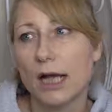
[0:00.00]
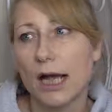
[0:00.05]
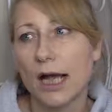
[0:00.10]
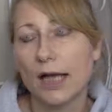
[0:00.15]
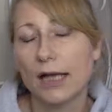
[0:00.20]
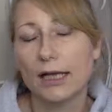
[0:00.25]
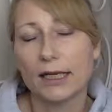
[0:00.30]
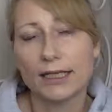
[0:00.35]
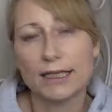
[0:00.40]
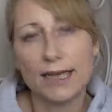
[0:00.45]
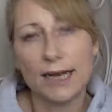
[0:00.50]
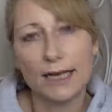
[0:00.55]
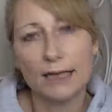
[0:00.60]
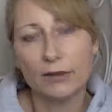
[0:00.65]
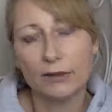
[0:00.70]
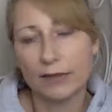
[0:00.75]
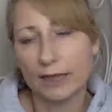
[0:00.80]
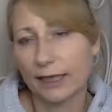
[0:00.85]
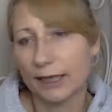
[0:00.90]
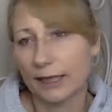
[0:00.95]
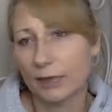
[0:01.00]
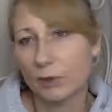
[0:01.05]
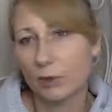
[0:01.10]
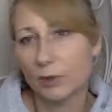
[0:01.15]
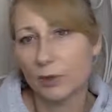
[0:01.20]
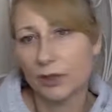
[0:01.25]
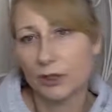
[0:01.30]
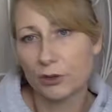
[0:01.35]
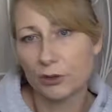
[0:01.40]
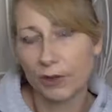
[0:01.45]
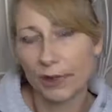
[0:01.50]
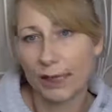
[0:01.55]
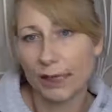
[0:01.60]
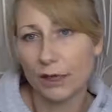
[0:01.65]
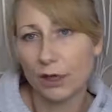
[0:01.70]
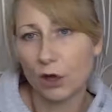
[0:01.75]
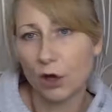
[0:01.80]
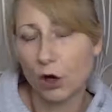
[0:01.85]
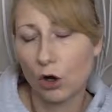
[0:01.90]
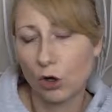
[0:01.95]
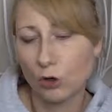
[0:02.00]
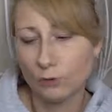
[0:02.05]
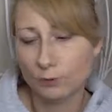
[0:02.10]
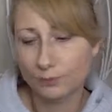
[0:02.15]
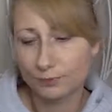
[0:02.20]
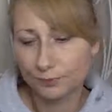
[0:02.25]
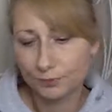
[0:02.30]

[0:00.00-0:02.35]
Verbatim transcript: and it's highly unlikely it would be doing any harm.